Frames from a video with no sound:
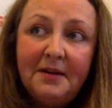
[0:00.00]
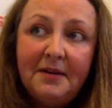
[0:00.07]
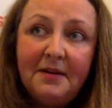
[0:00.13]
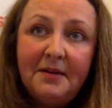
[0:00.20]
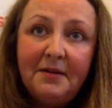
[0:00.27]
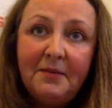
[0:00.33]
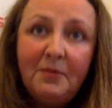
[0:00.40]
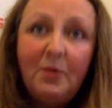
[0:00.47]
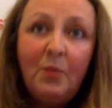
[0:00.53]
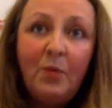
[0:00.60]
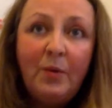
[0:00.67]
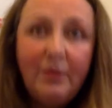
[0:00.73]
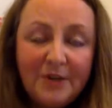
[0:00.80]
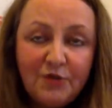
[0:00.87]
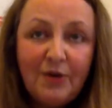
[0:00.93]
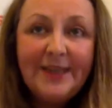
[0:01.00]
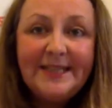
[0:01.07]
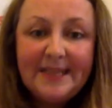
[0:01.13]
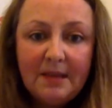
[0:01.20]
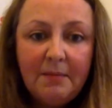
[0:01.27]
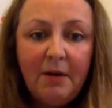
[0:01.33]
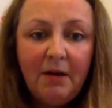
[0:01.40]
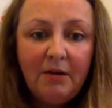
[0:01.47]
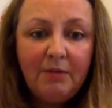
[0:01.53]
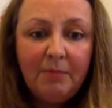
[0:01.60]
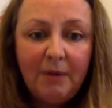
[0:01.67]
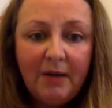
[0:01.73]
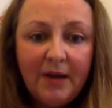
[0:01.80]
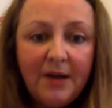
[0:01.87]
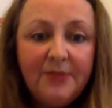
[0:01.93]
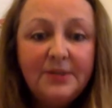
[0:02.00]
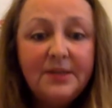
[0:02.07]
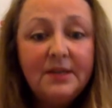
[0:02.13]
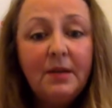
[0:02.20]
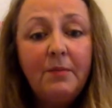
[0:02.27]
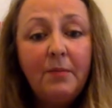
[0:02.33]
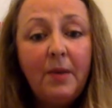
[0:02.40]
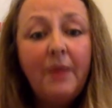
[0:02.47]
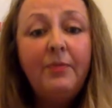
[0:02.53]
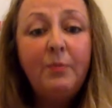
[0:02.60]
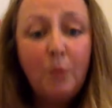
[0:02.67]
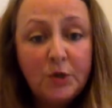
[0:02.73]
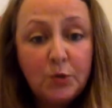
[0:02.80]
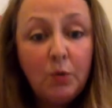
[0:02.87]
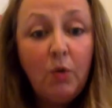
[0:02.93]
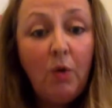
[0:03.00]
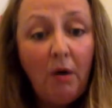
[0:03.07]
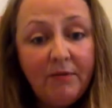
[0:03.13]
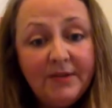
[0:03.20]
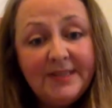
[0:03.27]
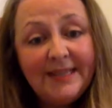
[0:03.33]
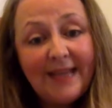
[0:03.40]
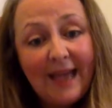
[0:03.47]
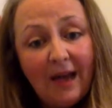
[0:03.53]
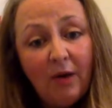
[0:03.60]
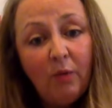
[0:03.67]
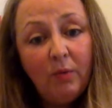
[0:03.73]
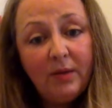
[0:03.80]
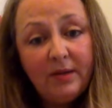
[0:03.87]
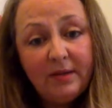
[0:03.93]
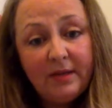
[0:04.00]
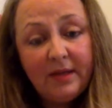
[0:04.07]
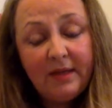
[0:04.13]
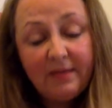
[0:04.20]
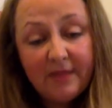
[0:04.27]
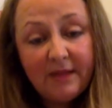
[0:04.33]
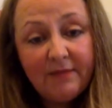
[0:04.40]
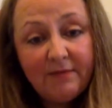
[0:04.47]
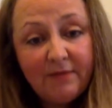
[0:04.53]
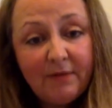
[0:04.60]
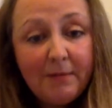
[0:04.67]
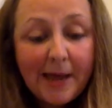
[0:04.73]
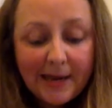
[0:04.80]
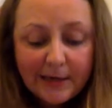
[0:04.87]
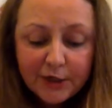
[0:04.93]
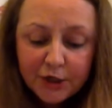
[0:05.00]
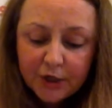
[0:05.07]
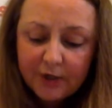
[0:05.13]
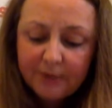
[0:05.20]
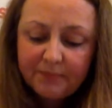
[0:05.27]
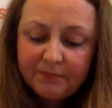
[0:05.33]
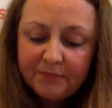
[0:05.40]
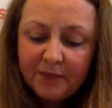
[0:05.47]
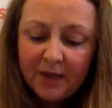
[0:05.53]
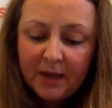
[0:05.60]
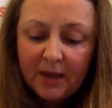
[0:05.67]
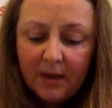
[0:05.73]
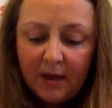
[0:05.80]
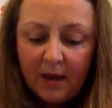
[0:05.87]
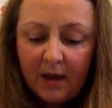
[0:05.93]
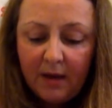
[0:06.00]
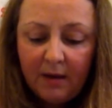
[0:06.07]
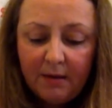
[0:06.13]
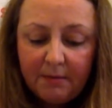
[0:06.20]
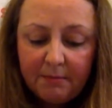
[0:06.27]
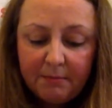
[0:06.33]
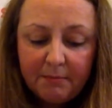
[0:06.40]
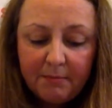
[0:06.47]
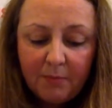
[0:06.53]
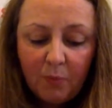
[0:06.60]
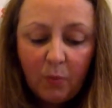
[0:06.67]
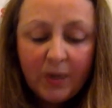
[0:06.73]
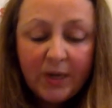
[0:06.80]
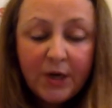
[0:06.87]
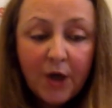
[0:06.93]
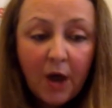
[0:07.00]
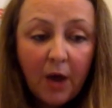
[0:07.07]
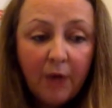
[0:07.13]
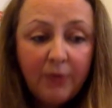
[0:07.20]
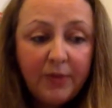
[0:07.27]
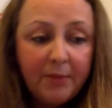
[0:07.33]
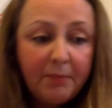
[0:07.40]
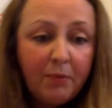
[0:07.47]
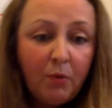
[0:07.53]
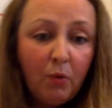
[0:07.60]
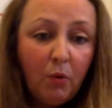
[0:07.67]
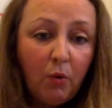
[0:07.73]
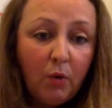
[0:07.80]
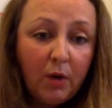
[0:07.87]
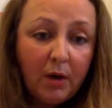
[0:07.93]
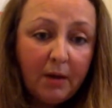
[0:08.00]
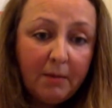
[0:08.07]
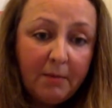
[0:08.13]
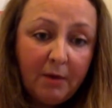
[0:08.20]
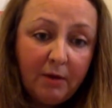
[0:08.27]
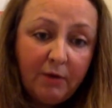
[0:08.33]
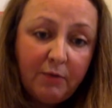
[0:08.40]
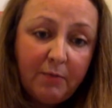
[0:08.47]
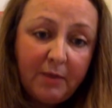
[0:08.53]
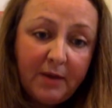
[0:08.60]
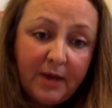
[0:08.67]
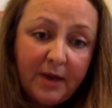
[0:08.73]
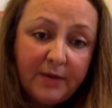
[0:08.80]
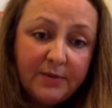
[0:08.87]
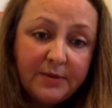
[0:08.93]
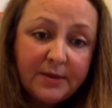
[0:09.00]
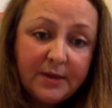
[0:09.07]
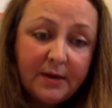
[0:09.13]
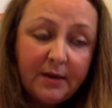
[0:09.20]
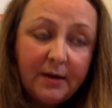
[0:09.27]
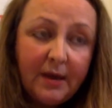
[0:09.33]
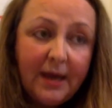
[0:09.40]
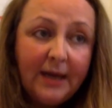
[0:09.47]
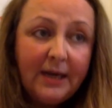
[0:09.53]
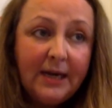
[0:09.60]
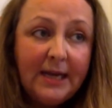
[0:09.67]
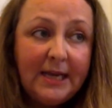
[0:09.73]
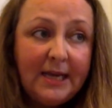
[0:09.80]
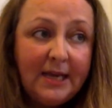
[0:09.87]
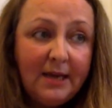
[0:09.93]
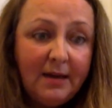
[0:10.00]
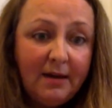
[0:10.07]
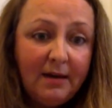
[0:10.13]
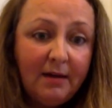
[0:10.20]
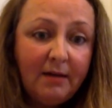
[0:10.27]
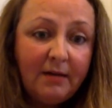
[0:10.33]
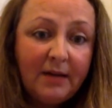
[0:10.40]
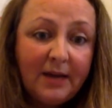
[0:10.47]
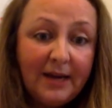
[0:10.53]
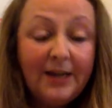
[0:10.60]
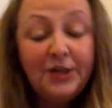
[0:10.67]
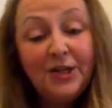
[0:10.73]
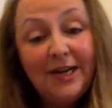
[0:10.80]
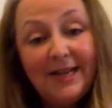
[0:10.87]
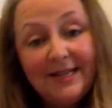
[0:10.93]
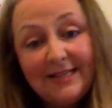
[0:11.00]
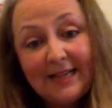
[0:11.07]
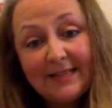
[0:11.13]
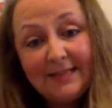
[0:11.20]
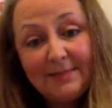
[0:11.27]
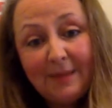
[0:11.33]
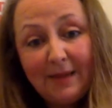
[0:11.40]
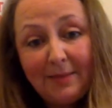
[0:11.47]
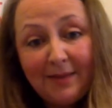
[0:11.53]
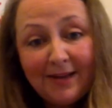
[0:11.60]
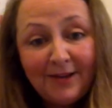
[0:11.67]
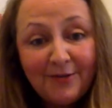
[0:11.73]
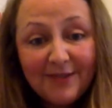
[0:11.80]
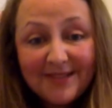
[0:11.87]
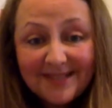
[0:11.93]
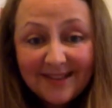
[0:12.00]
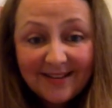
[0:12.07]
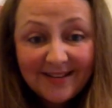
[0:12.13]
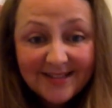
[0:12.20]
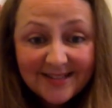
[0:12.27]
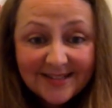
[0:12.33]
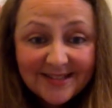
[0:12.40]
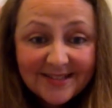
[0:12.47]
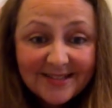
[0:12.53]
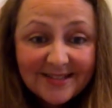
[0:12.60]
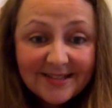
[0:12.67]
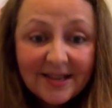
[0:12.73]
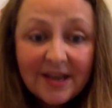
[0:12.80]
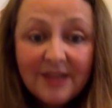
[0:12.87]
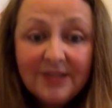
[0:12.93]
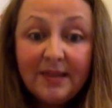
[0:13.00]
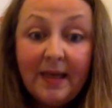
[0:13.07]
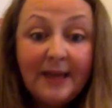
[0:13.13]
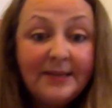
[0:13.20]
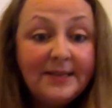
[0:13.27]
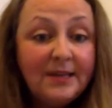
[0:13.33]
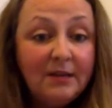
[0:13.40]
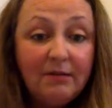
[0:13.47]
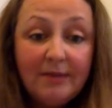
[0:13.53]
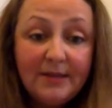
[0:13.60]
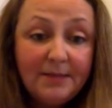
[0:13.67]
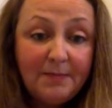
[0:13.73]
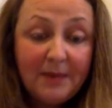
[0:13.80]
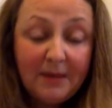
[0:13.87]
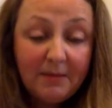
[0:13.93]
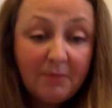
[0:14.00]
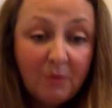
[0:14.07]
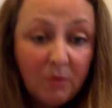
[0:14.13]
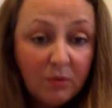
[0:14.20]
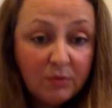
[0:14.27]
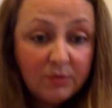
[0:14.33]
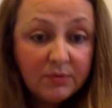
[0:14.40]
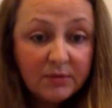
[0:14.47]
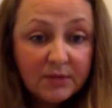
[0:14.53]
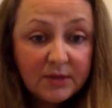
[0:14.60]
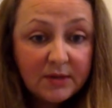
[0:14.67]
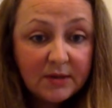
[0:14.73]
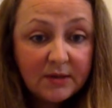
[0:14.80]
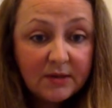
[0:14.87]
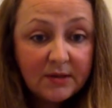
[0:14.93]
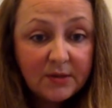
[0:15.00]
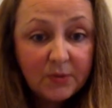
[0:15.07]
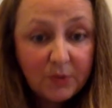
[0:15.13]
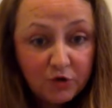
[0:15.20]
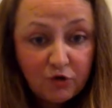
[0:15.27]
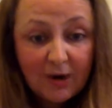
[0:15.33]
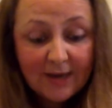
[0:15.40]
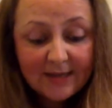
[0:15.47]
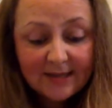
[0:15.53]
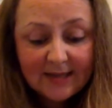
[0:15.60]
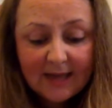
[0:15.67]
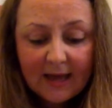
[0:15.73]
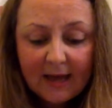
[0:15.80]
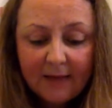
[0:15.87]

we're addressing the microbiota, which will obviously help with the inflammation. We know that poor gut microbiota and leaky gut can actually exacerbate pancreatitis, so that's incredibly important to address that.